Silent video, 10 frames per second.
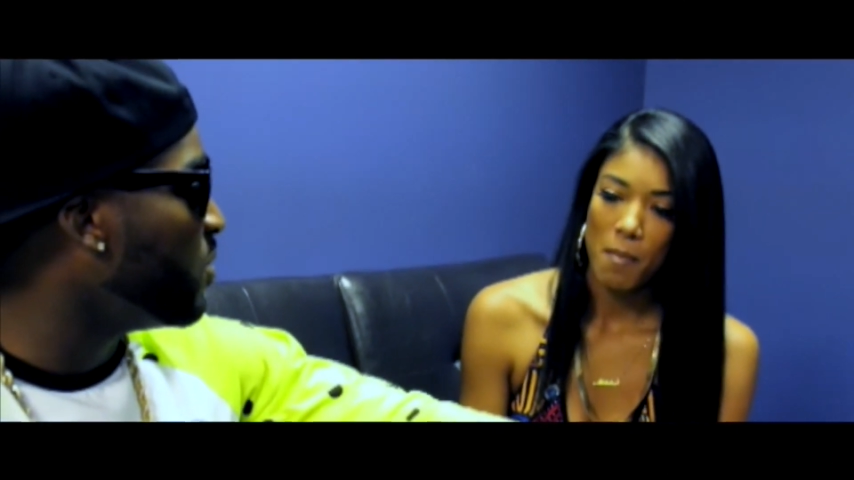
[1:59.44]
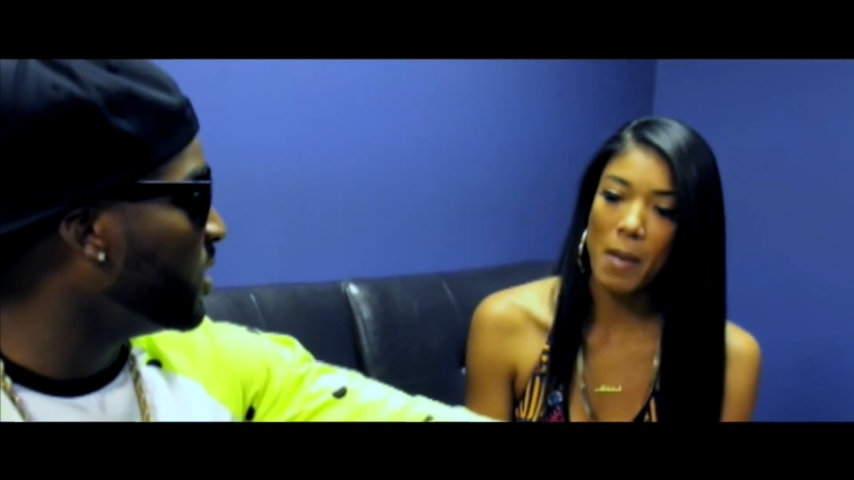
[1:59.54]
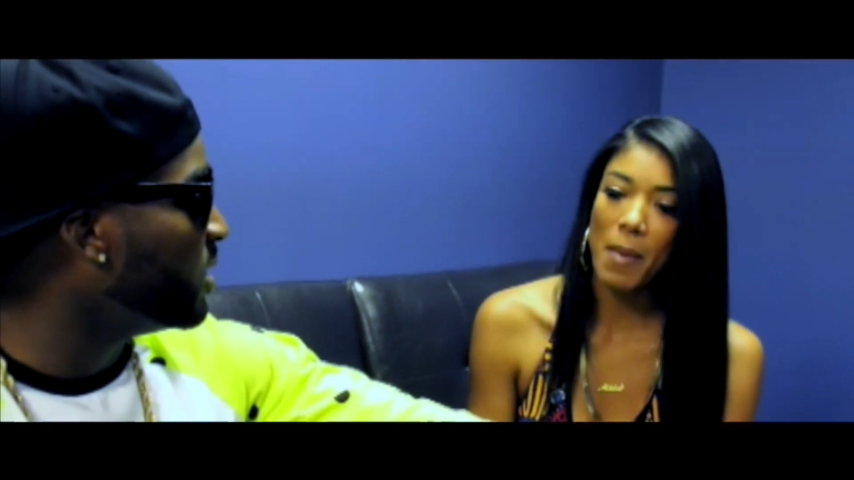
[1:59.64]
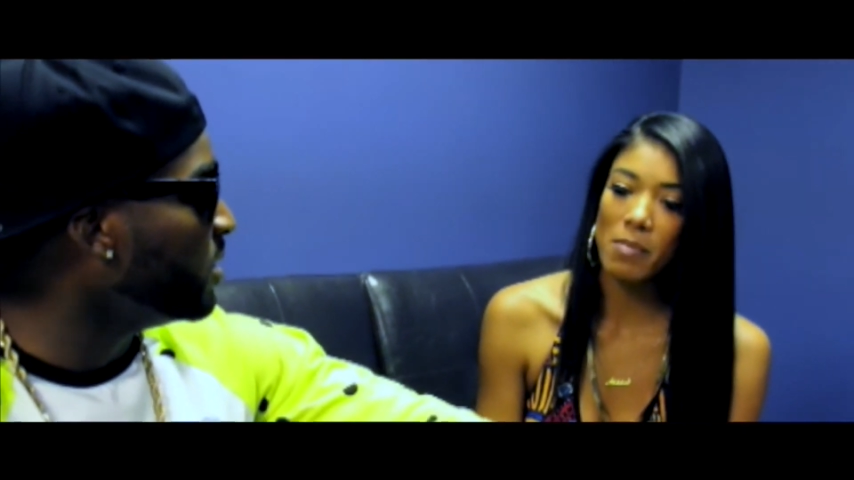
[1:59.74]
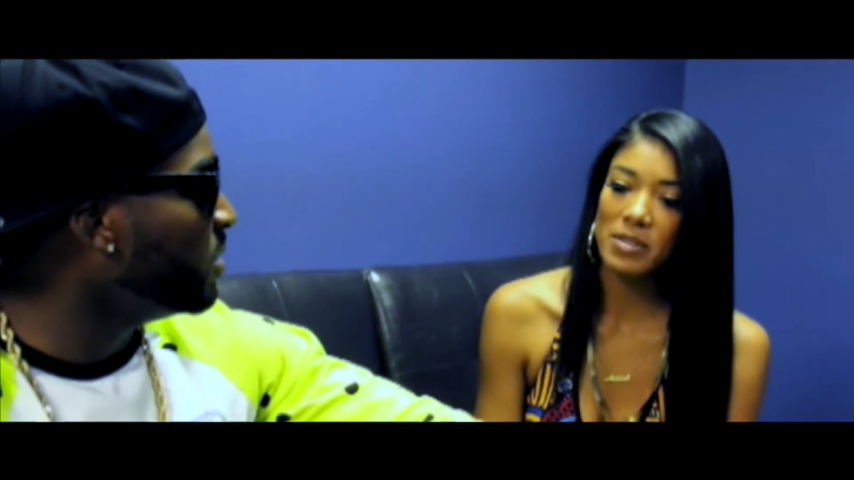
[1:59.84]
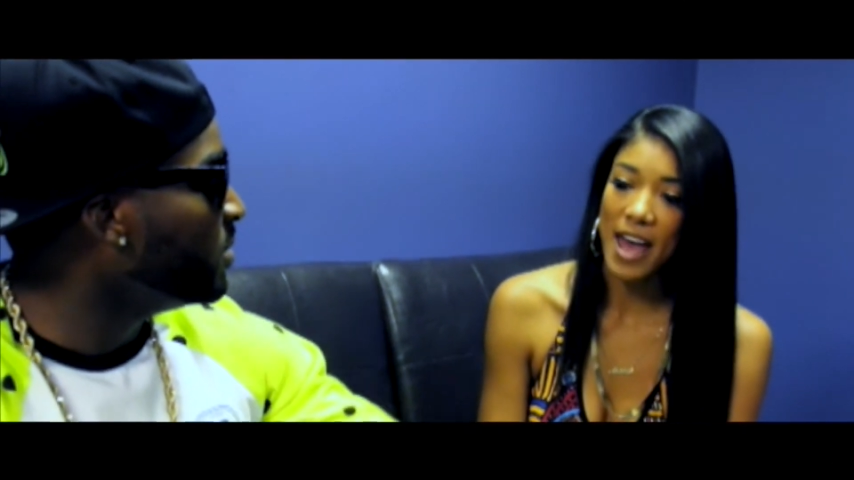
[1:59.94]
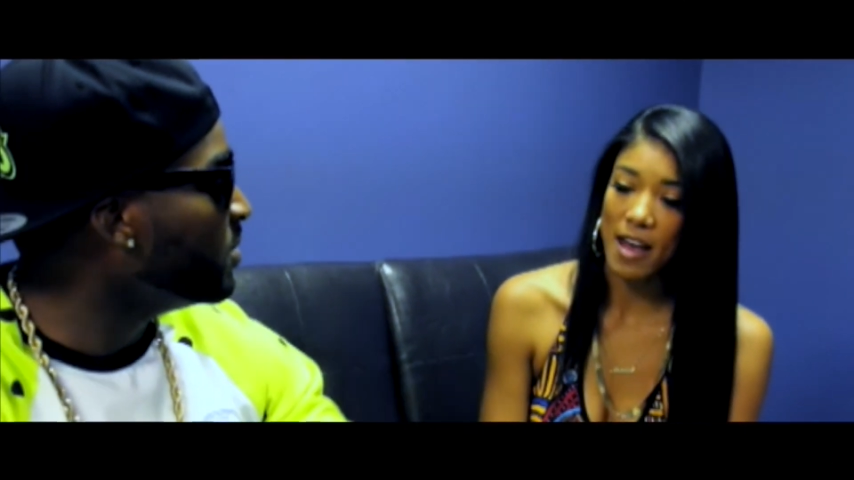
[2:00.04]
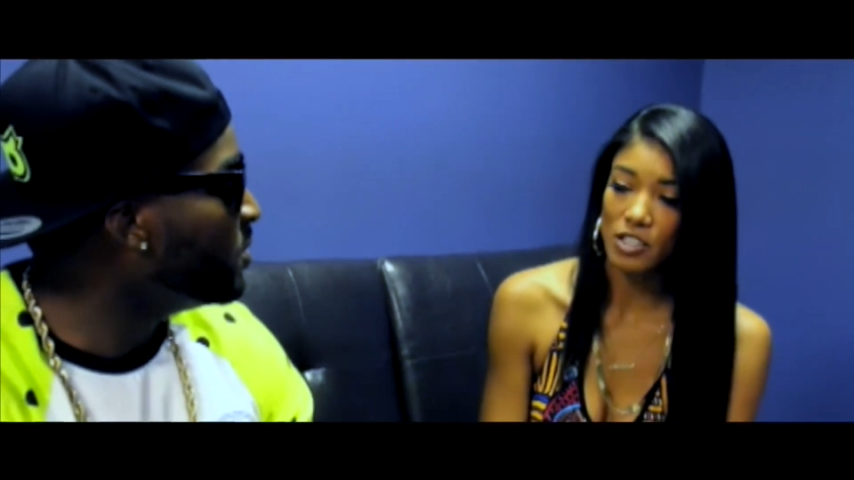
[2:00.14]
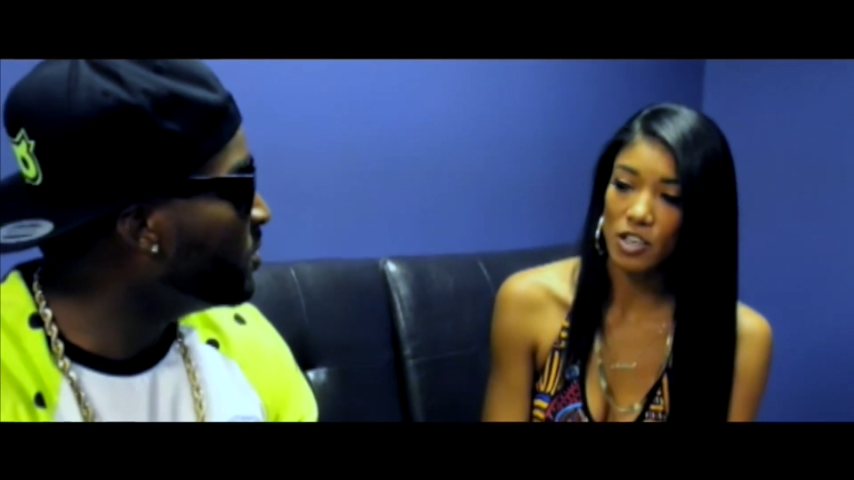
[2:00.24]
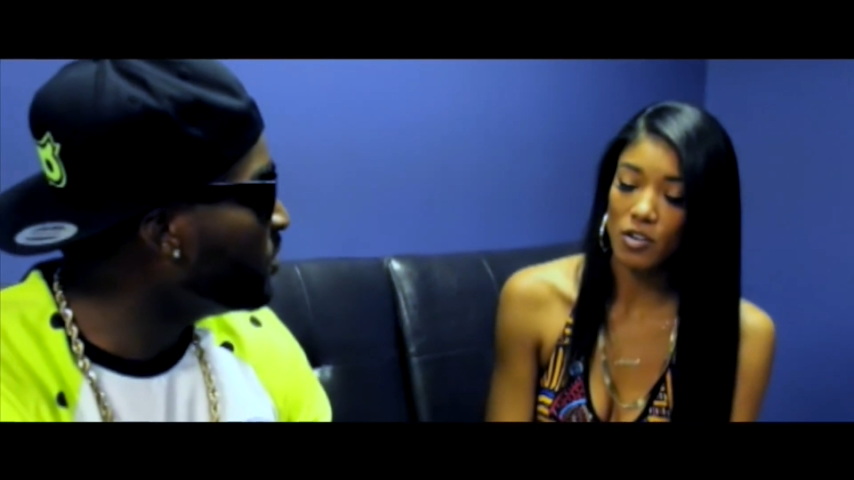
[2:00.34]
My mom's
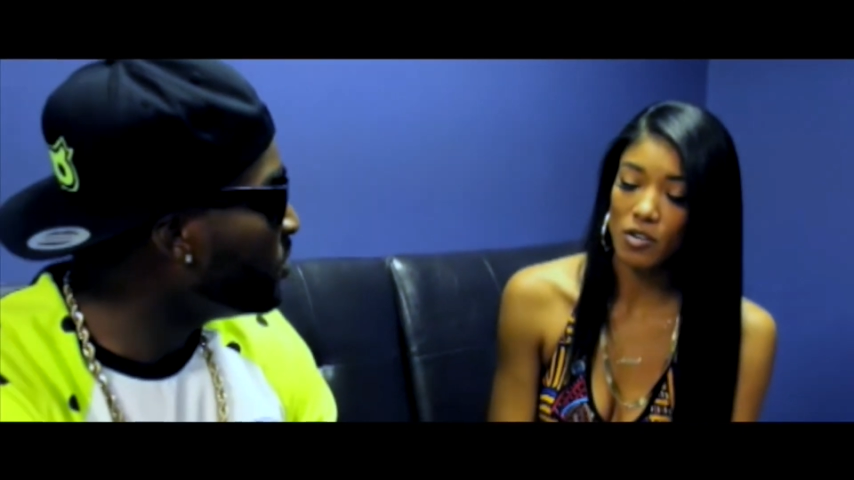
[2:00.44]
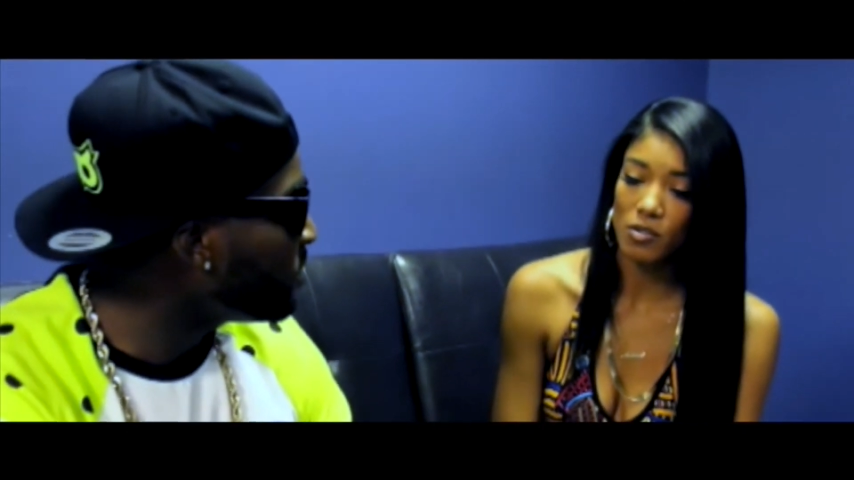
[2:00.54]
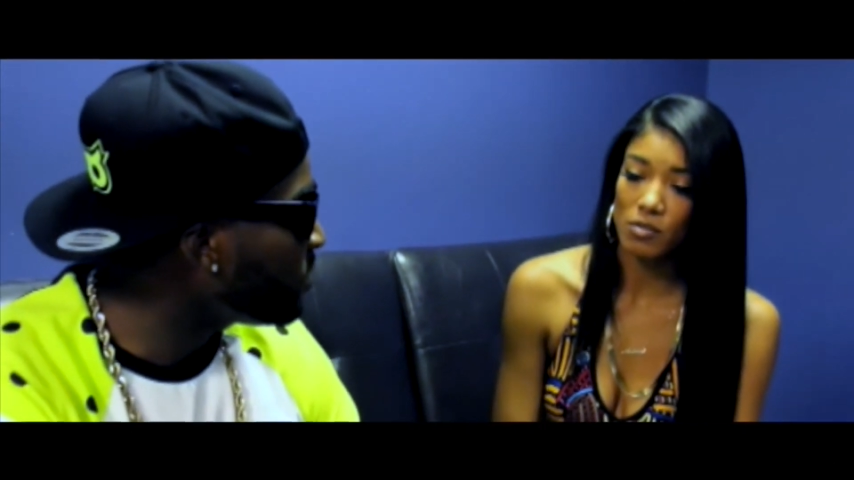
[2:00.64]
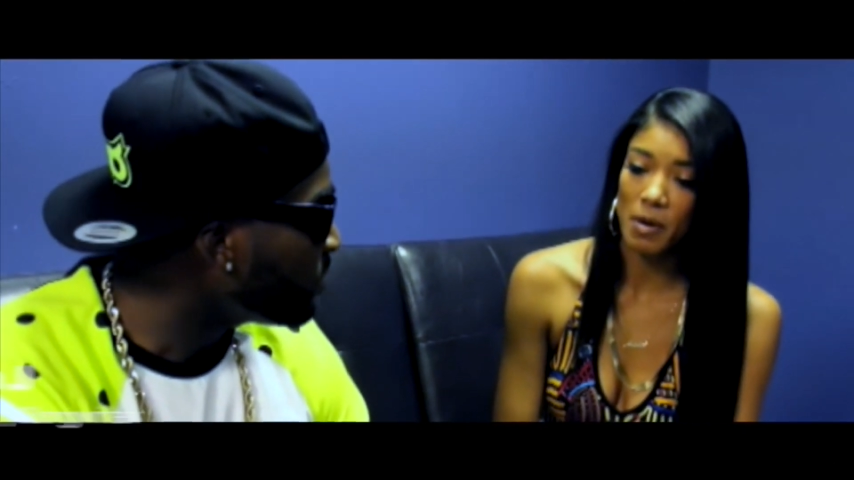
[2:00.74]
half. So